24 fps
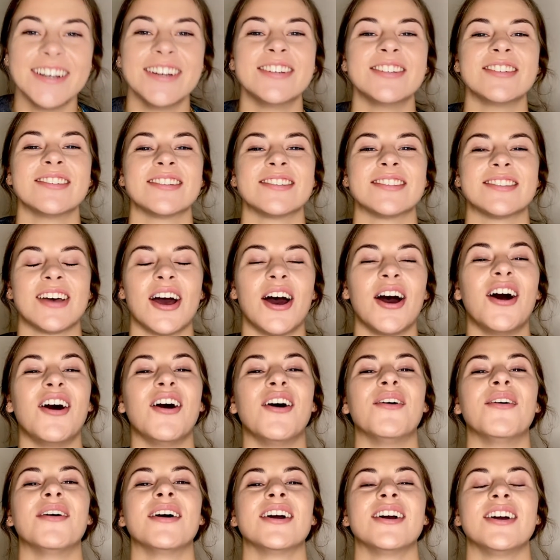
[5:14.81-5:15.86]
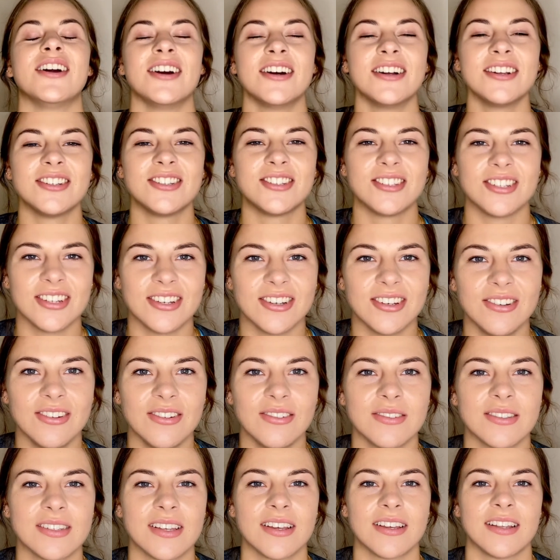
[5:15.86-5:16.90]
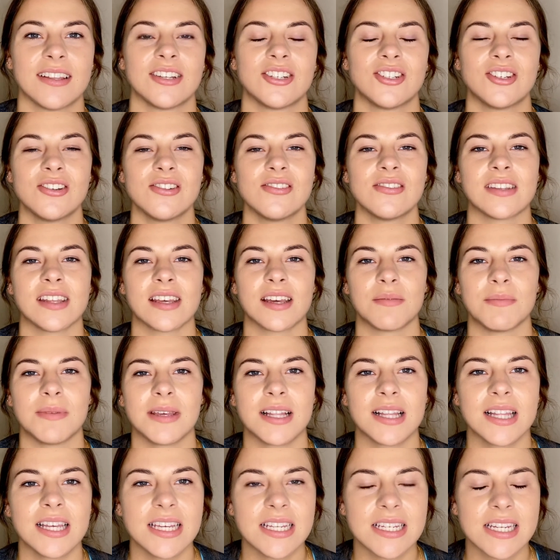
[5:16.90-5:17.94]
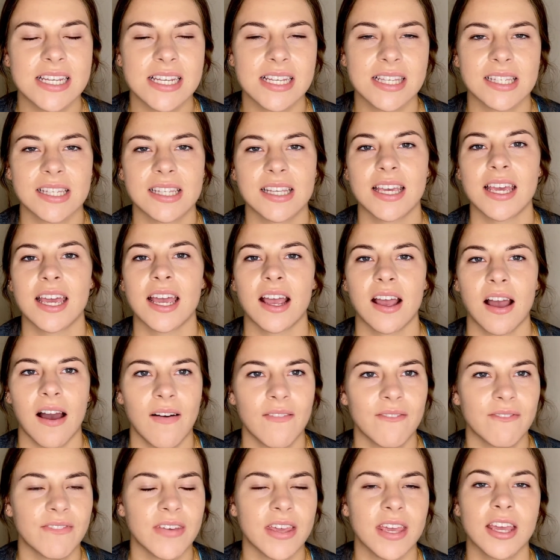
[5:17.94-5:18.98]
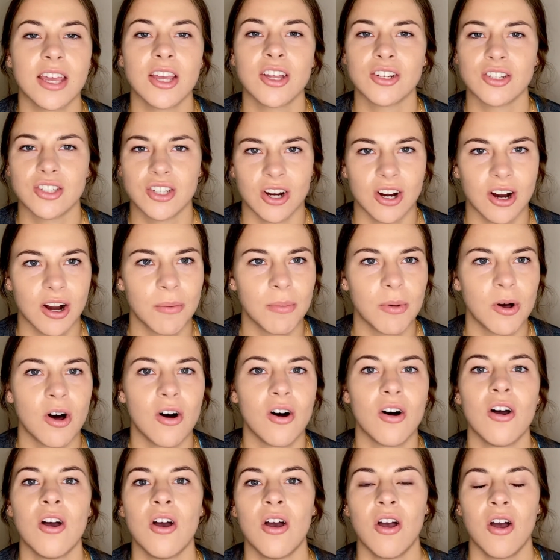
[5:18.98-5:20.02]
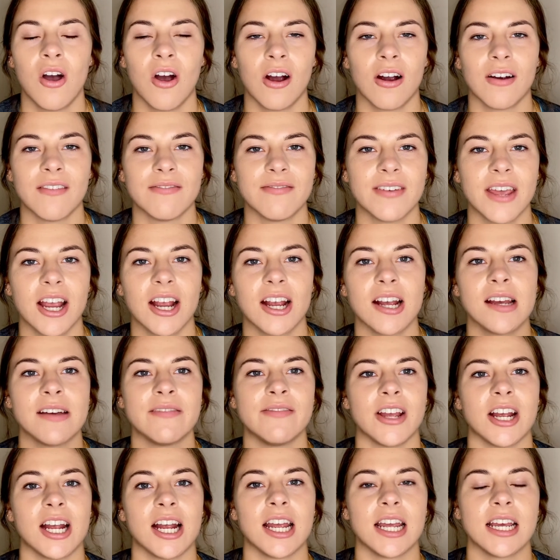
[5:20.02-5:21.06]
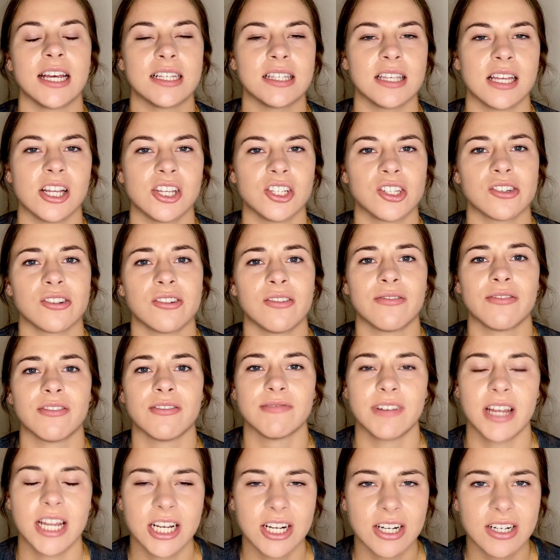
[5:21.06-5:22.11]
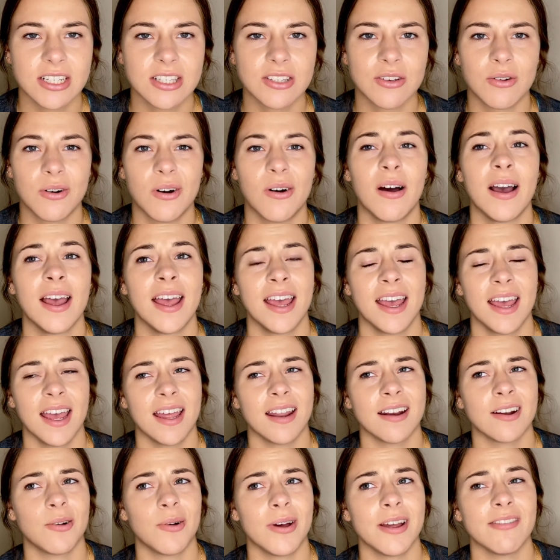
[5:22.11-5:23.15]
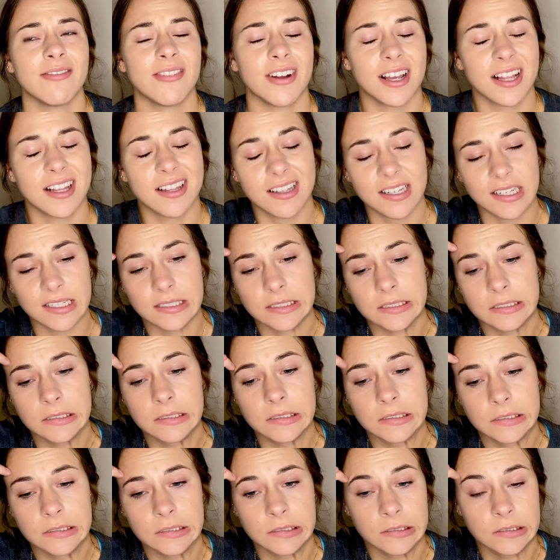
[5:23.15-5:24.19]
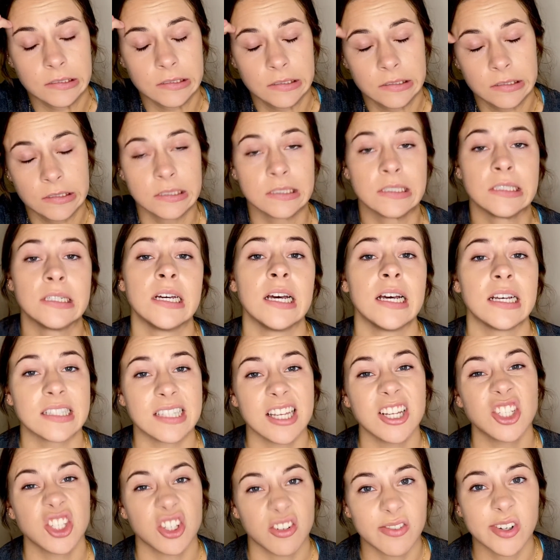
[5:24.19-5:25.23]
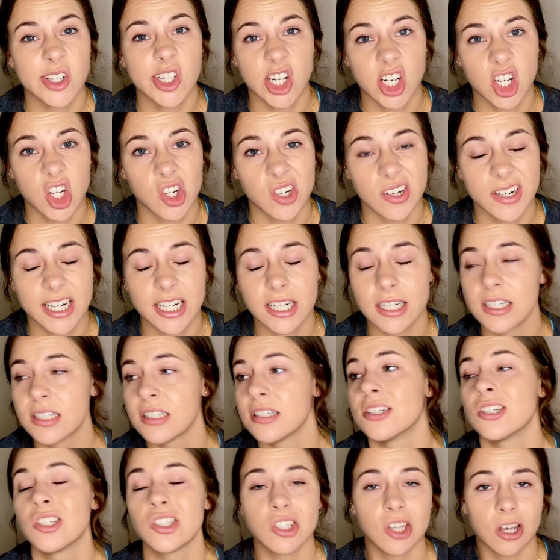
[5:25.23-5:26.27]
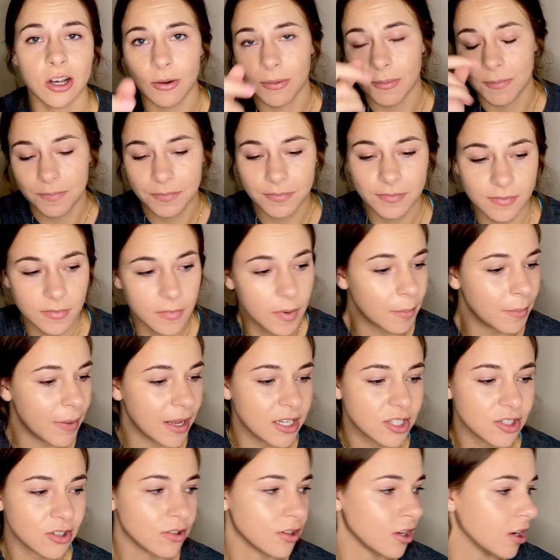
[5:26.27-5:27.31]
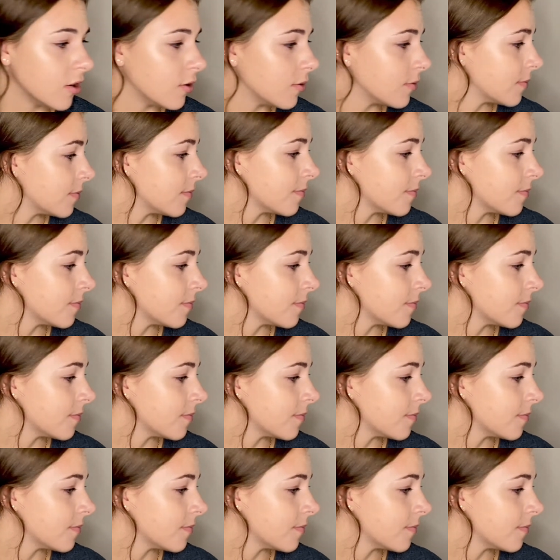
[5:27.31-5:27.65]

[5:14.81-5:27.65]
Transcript: So good shoes that can be cleaned easily, comfy, durable, are very, very essential for veterinary school and quite frankly, essential for your career. So mental note,